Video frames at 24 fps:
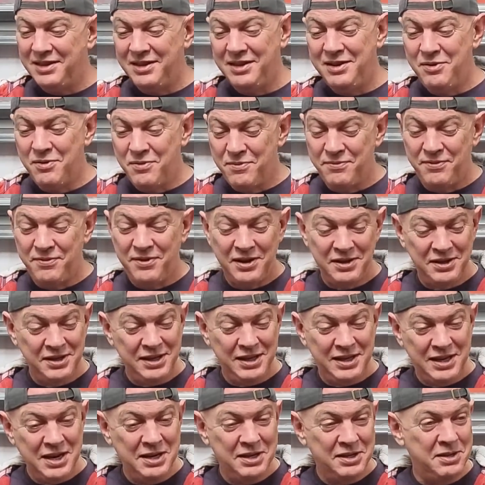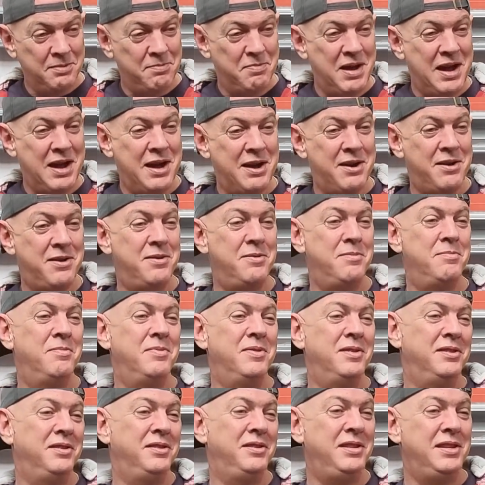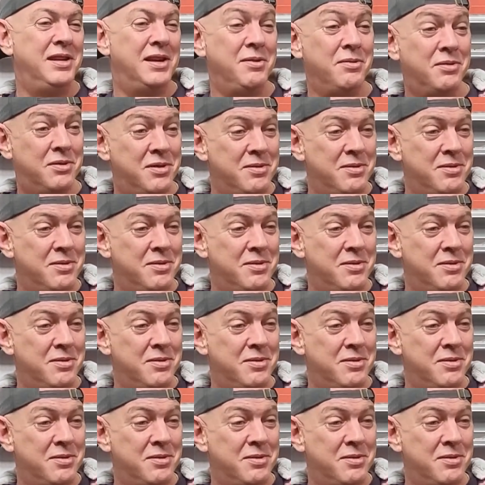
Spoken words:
little fussy things about them and, you know,